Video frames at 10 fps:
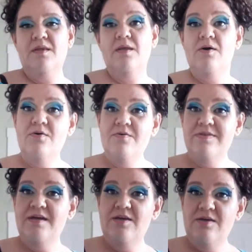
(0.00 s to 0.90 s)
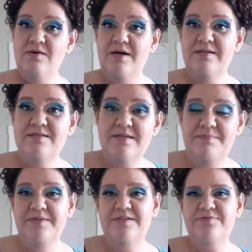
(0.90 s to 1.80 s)
Oh, thank you. I did
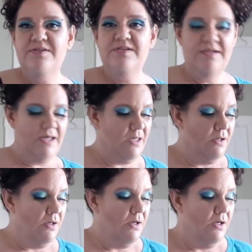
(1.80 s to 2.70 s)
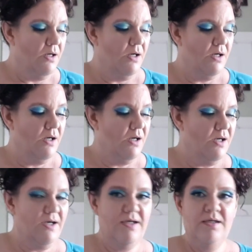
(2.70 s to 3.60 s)
something different today.
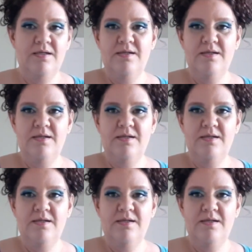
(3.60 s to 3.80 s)
I've